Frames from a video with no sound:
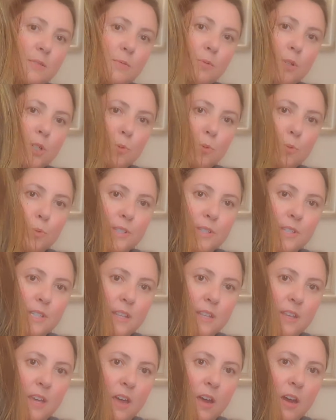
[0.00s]
which you will
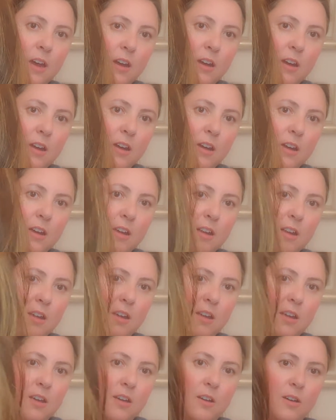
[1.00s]
see there,
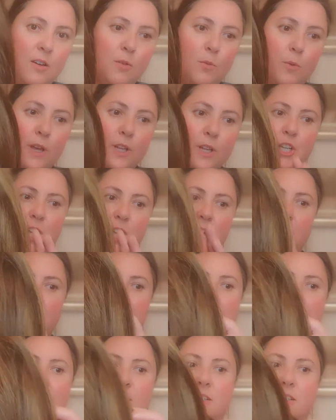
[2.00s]
which is